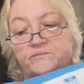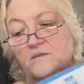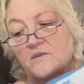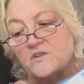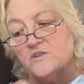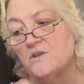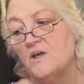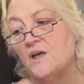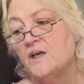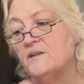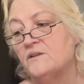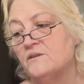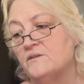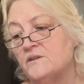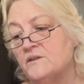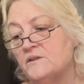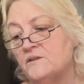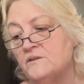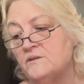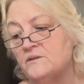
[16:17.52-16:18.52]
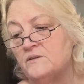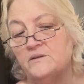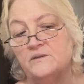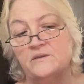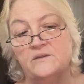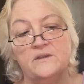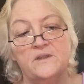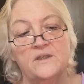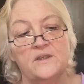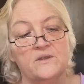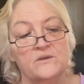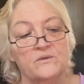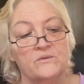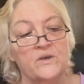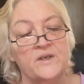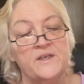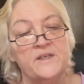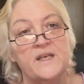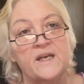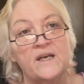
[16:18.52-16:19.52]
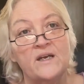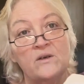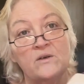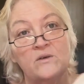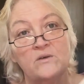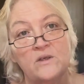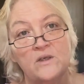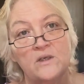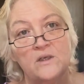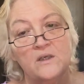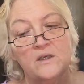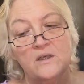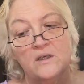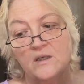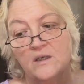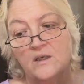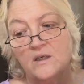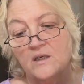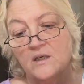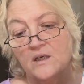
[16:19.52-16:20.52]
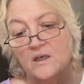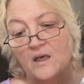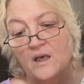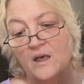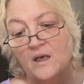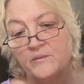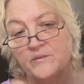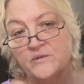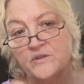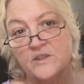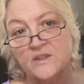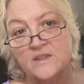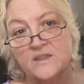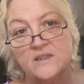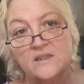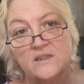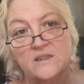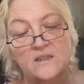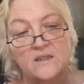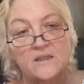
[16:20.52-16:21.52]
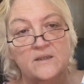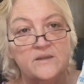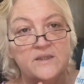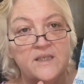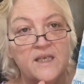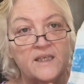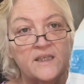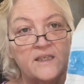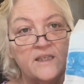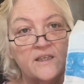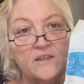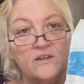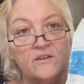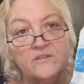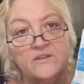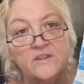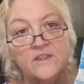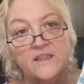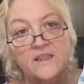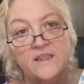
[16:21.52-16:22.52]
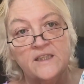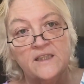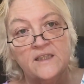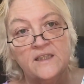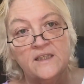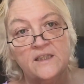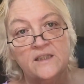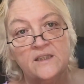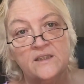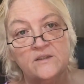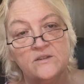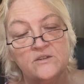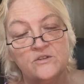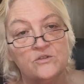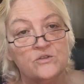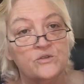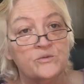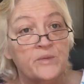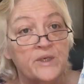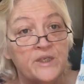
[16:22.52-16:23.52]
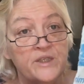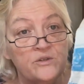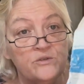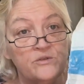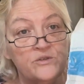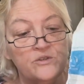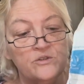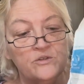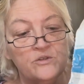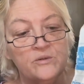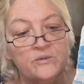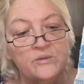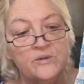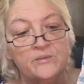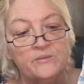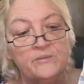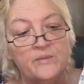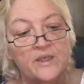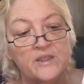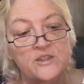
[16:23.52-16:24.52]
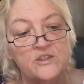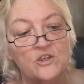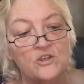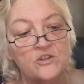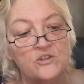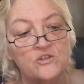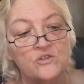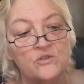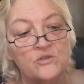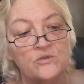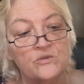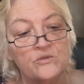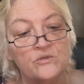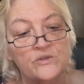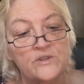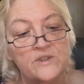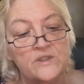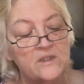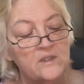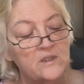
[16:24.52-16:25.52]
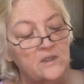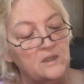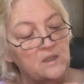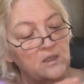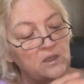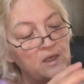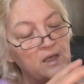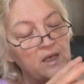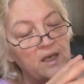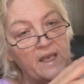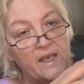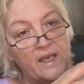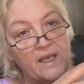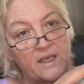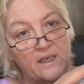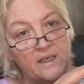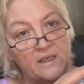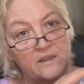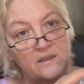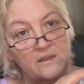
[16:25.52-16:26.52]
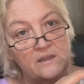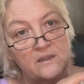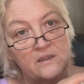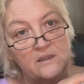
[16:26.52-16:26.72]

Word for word: So um, right now. I'm just taking care of Mickey, doing my YouTube and my junk journals, and